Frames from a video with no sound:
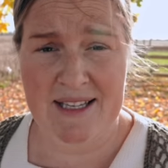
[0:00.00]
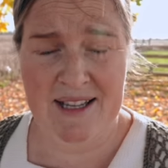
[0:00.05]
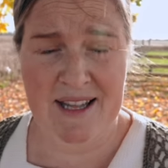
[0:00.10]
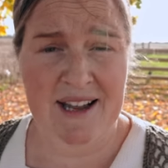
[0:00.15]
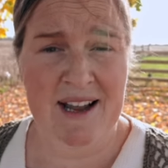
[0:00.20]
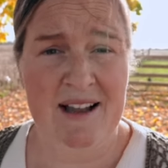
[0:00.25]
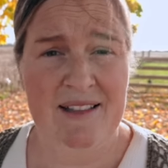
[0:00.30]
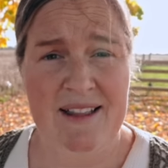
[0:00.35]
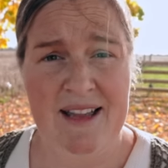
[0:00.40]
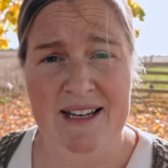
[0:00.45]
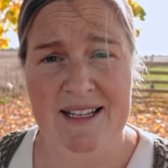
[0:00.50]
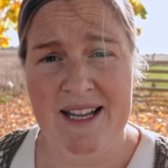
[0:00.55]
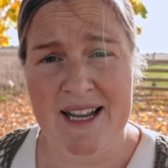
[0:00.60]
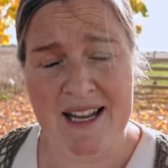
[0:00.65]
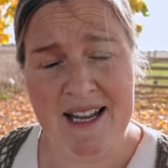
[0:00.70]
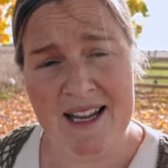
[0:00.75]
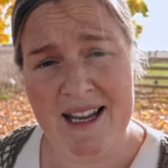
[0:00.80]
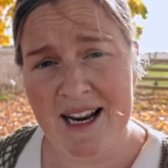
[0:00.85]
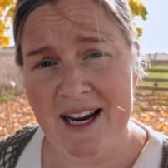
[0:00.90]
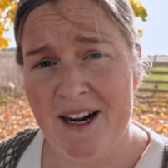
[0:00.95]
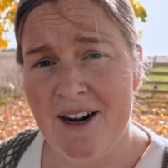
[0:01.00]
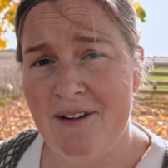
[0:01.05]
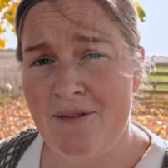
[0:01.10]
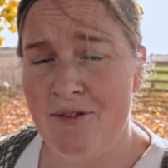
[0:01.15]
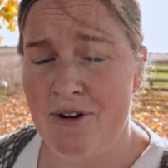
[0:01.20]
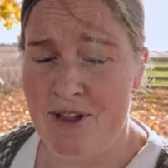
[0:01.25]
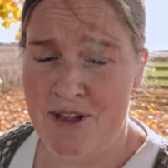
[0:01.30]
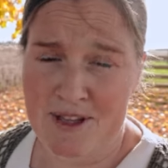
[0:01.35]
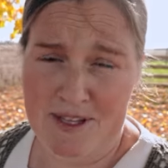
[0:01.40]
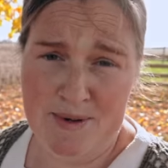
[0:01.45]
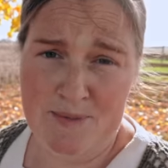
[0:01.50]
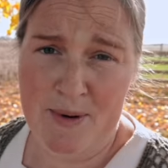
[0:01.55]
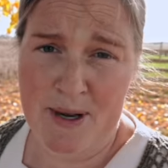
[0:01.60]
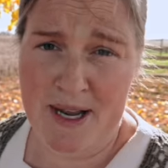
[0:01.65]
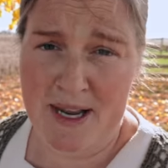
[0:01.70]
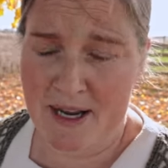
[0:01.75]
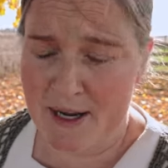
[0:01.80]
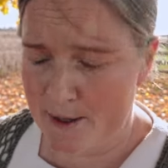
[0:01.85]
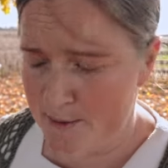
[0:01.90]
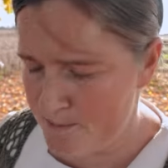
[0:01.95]
that they got that taken care of with this
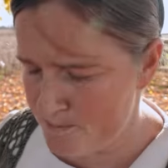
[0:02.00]
bike.